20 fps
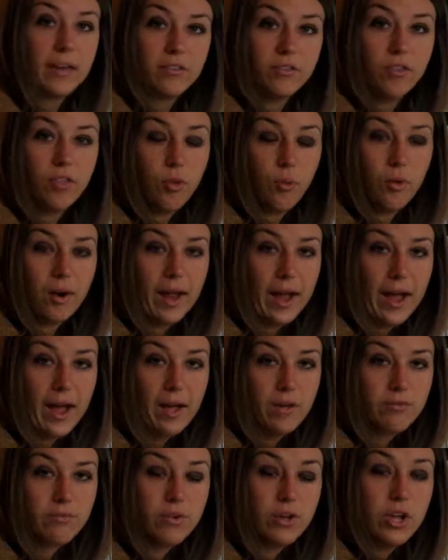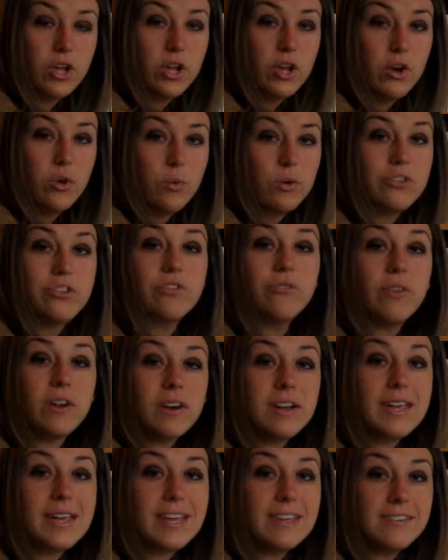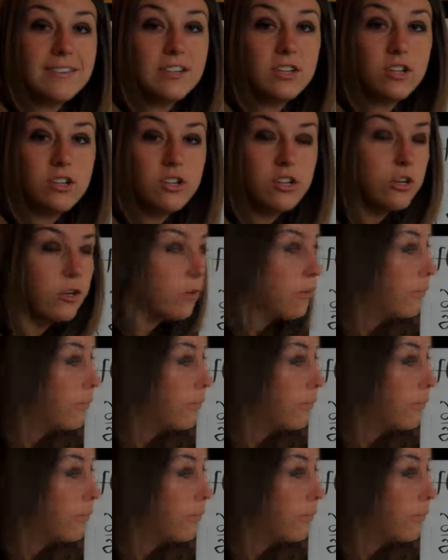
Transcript: to the 1 half, which is very easy to do.